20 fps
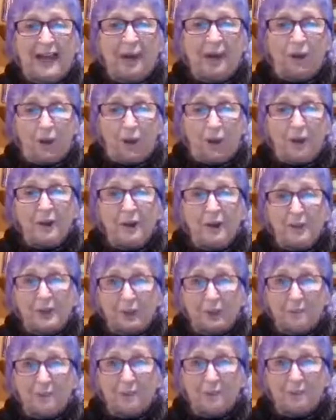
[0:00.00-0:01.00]
Now,
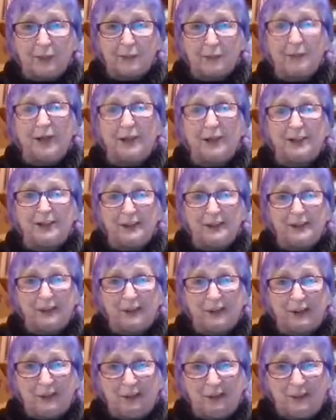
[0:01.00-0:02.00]
Hoarders can be a pretty bad
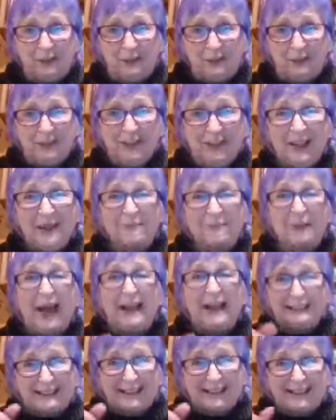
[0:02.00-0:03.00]
show, but
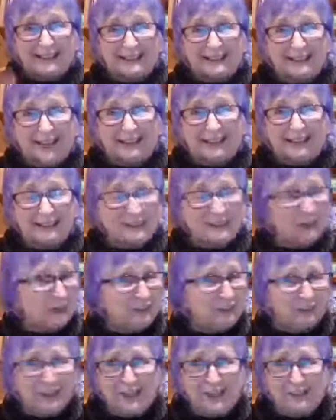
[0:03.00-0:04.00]
I'll tell you something, it's a
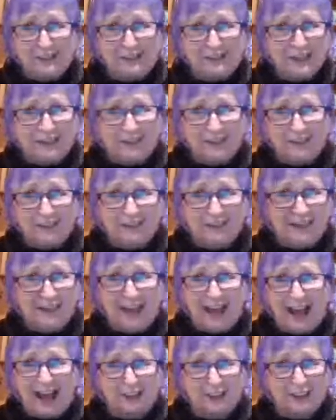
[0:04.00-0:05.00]
great show to
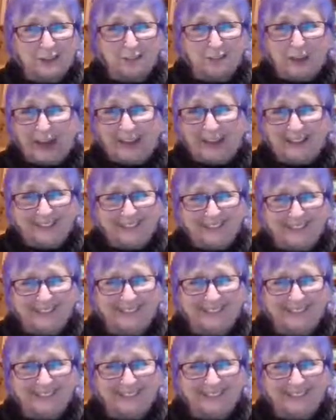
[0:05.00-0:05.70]
clean the house by.